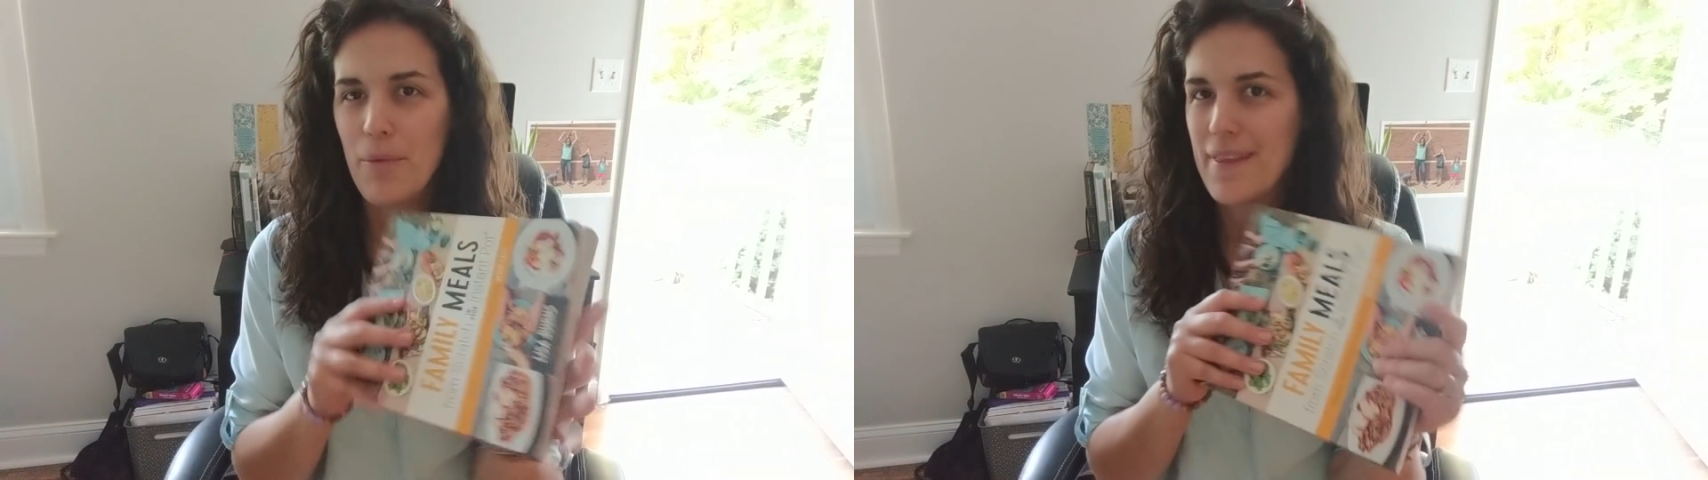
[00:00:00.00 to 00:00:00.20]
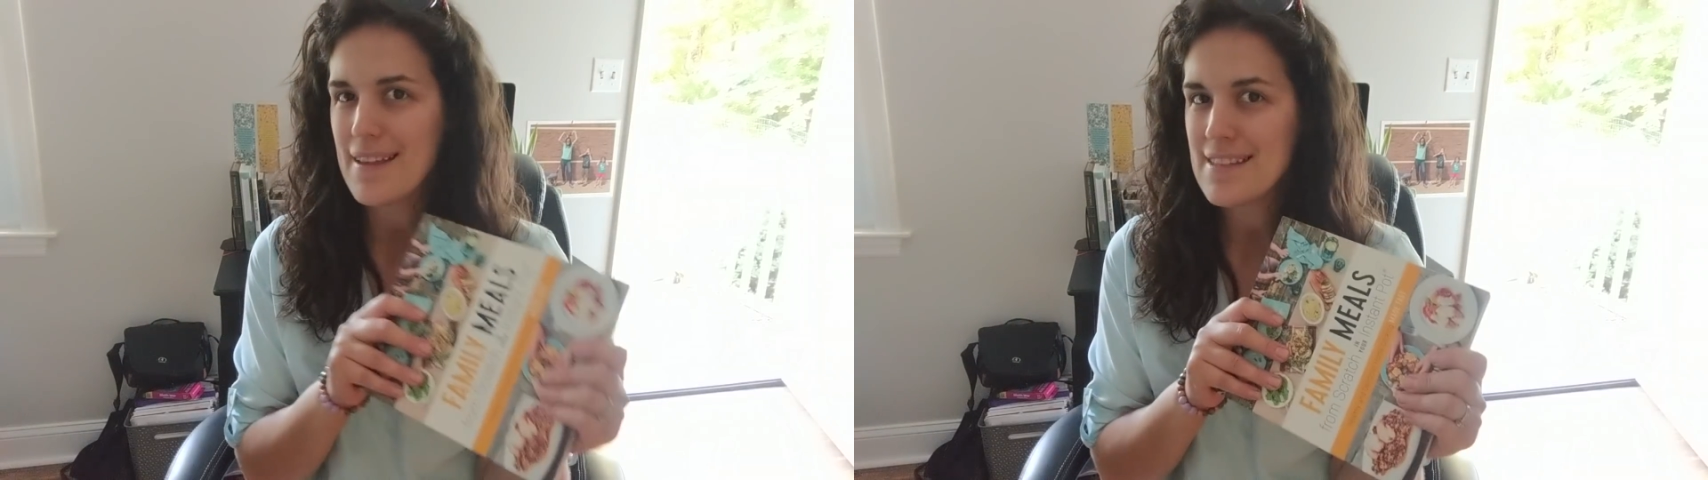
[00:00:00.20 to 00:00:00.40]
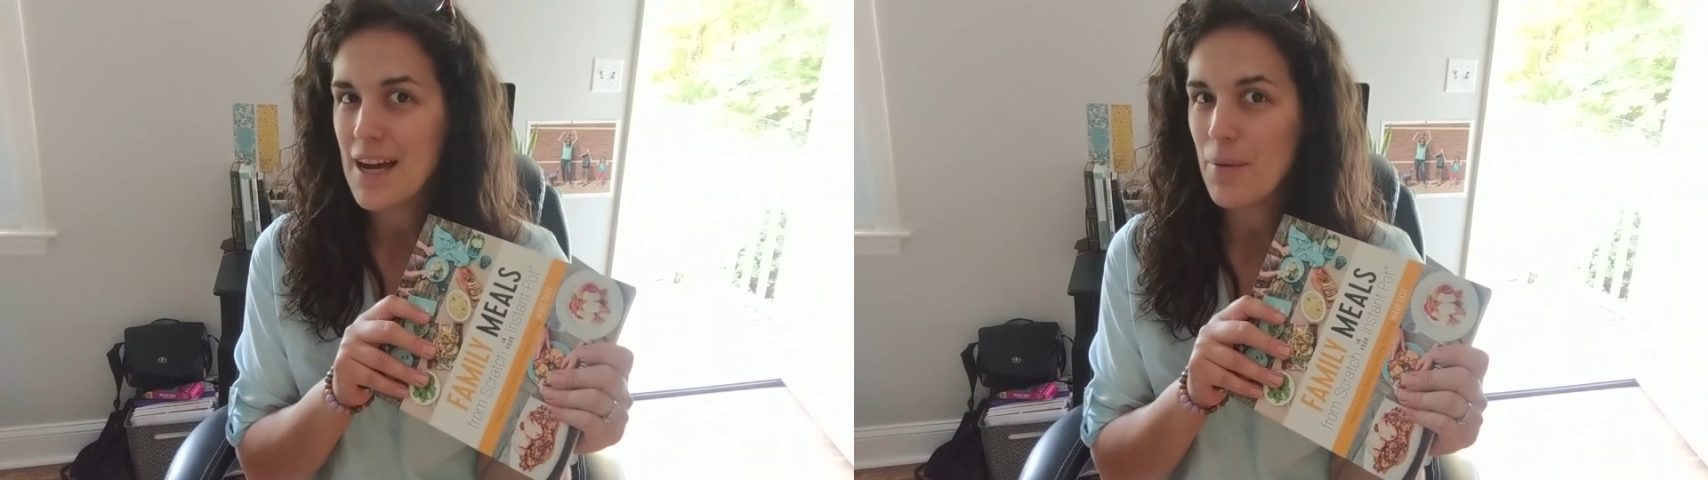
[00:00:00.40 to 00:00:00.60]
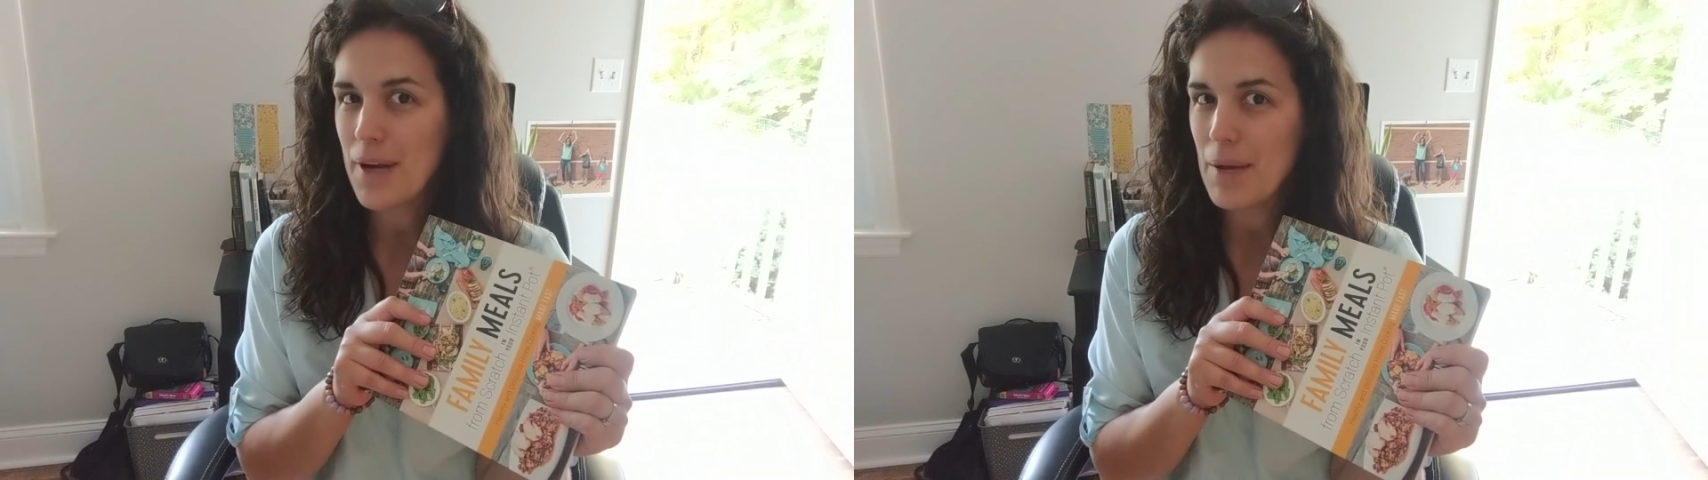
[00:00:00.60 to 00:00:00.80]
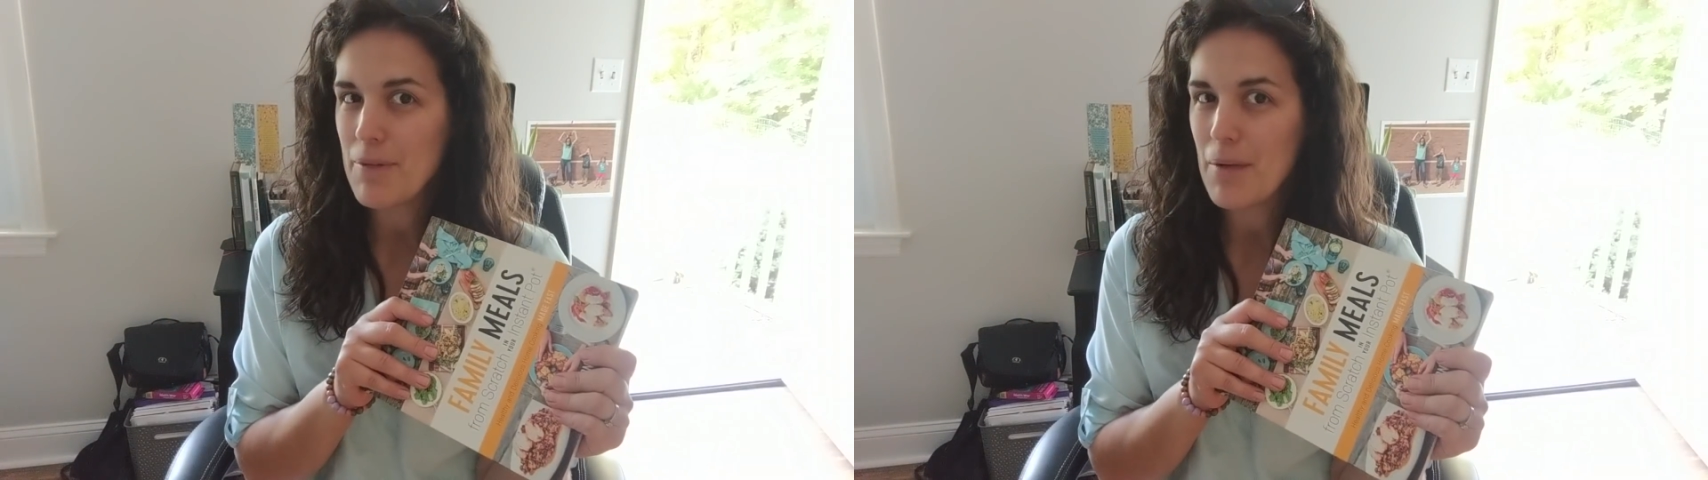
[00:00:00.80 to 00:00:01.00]
But that's not
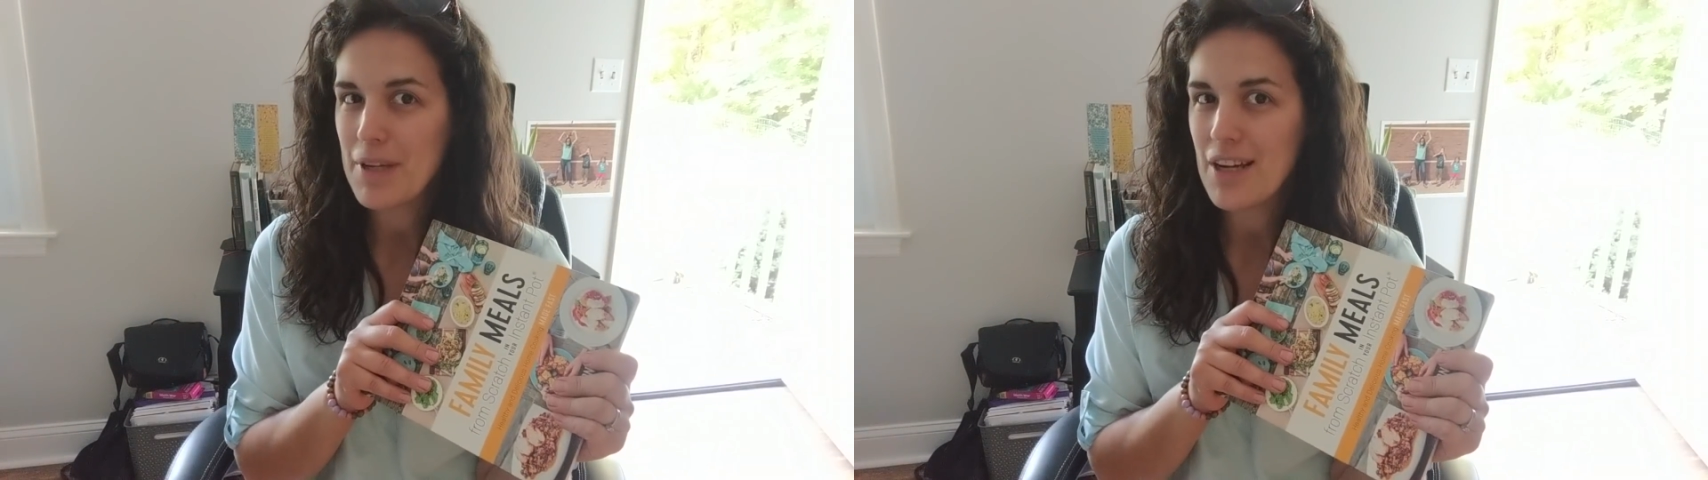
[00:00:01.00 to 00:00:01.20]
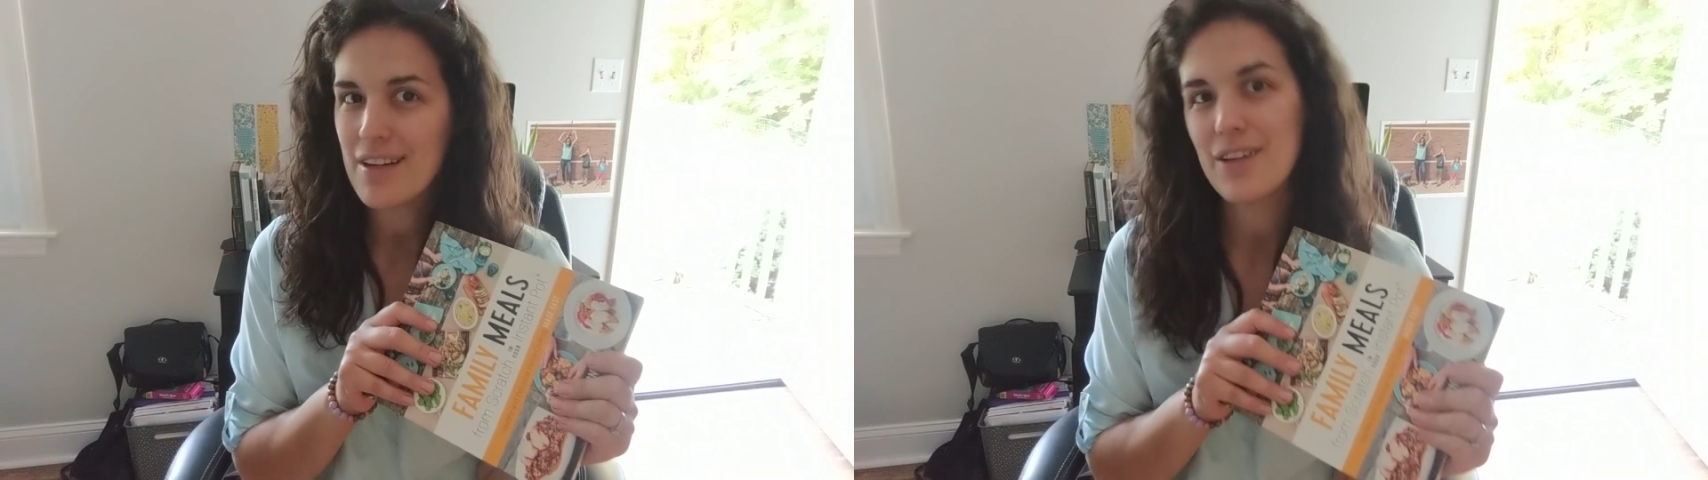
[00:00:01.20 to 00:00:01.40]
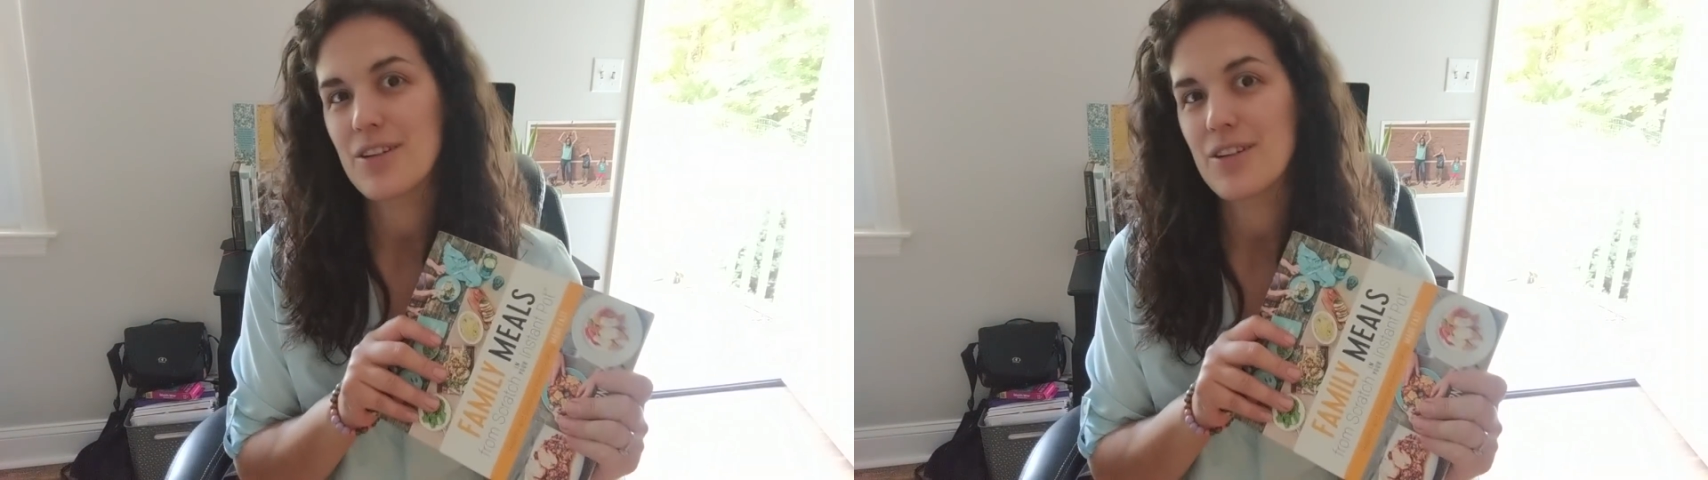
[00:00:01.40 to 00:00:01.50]
what I'm coming on